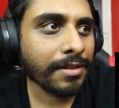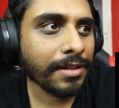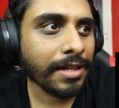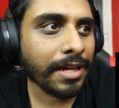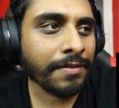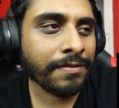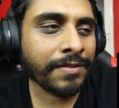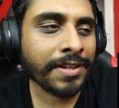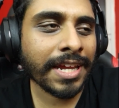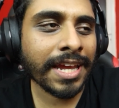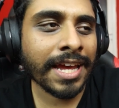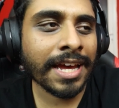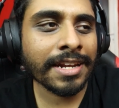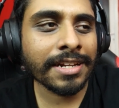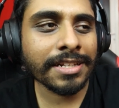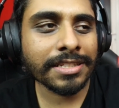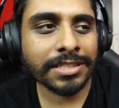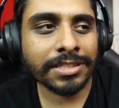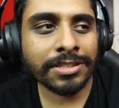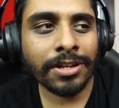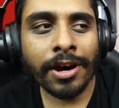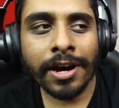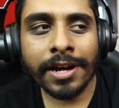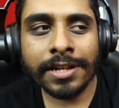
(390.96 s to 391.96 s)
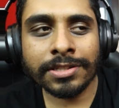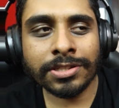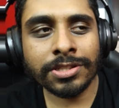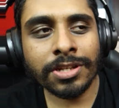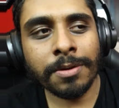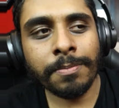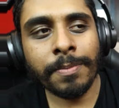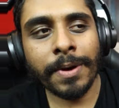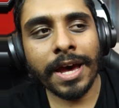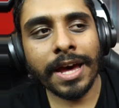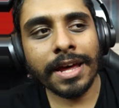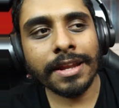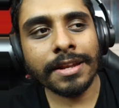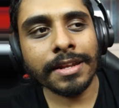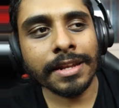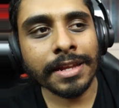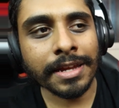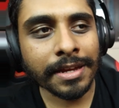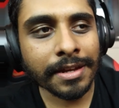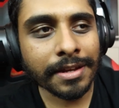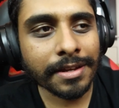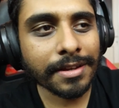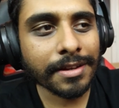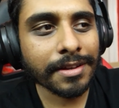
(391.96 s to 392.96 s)
If they hadn't started so
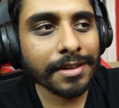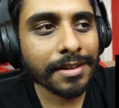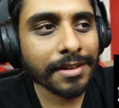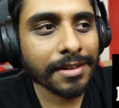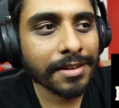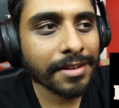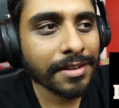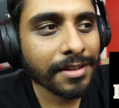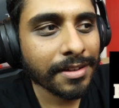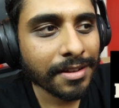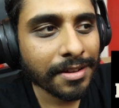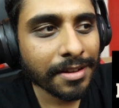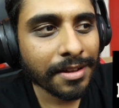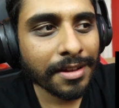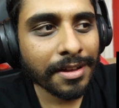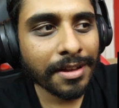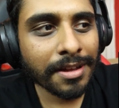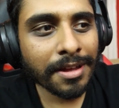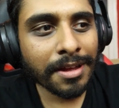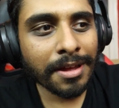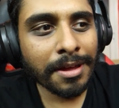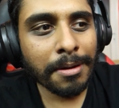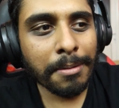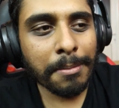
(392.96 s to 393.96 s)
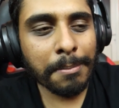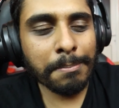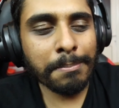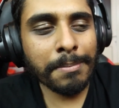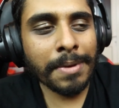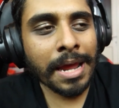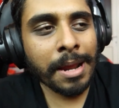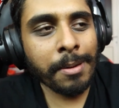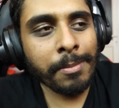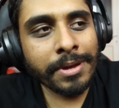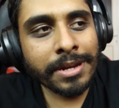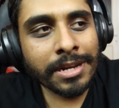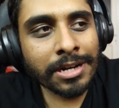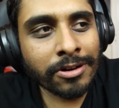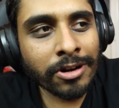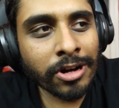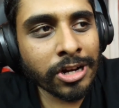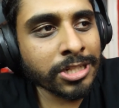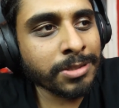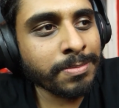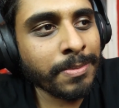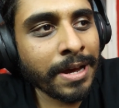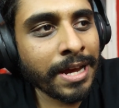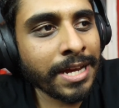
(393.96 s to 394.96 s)
badly, maybe the
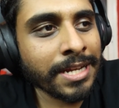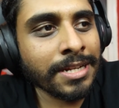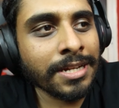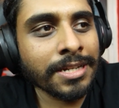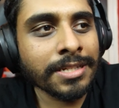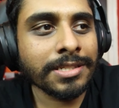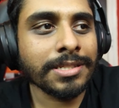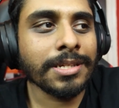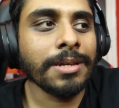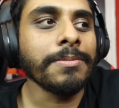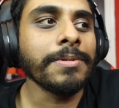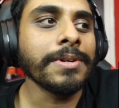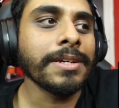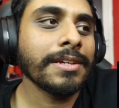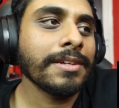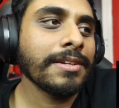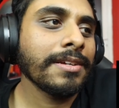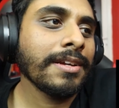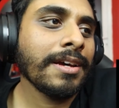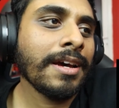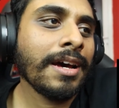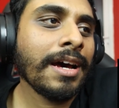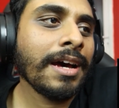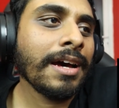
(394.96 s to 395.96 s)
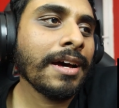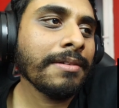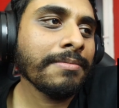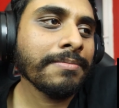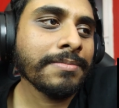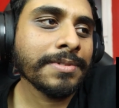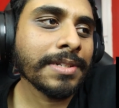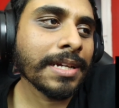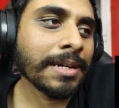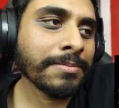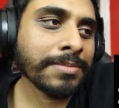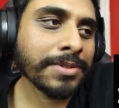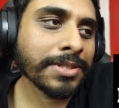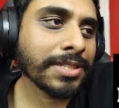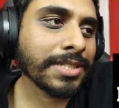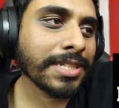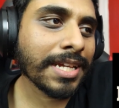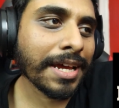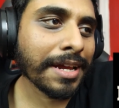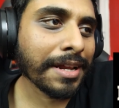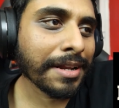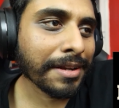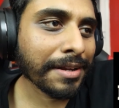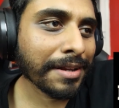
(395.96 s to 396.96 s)
Crows might have done something. I'm just
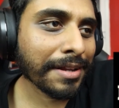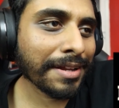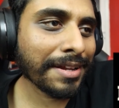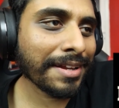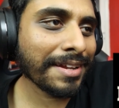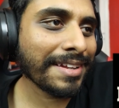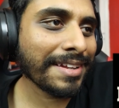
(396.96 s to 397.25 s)
saying.